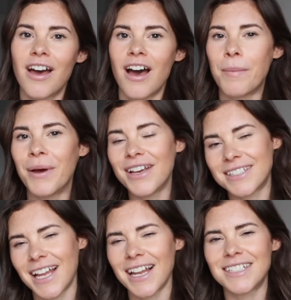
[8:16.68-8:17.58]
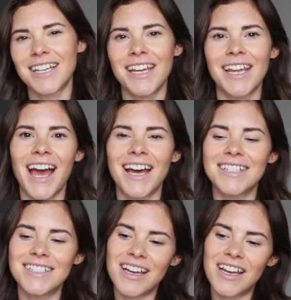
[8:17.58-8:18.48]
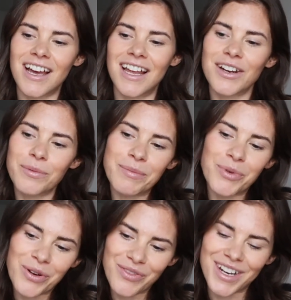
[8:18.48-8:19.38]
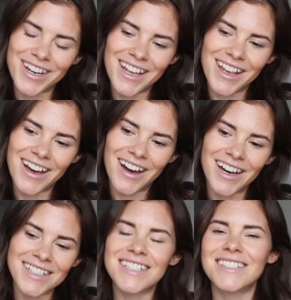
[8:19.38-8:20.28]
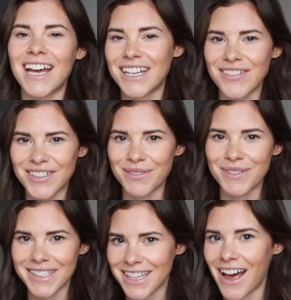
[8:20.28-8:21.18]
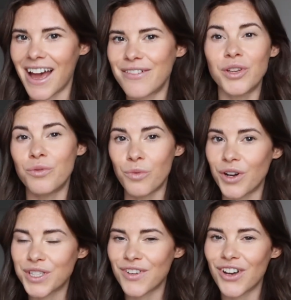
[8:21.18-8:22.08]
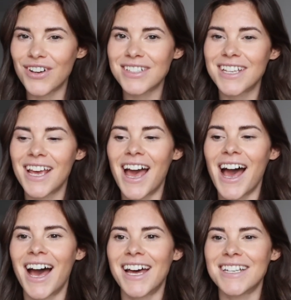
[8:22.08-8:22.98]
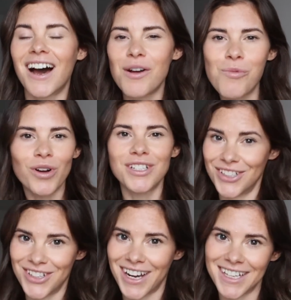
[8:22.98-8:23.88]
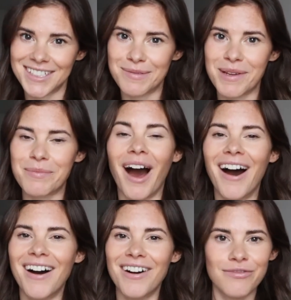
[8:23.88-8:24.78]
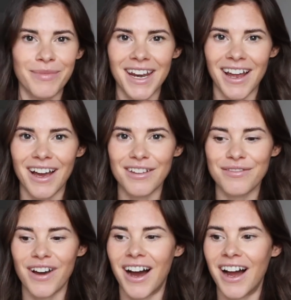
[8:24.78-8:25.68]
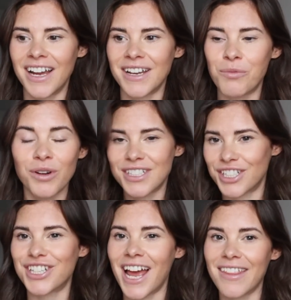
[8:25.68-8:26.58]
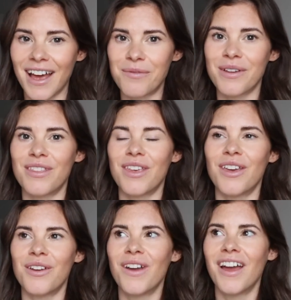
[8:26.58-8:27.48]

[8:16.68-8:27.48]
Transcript: a personality and a little bit more of an understanding of someone's life when you watch vlogs. And I want you guys to be a part of my life. I want to share that with you.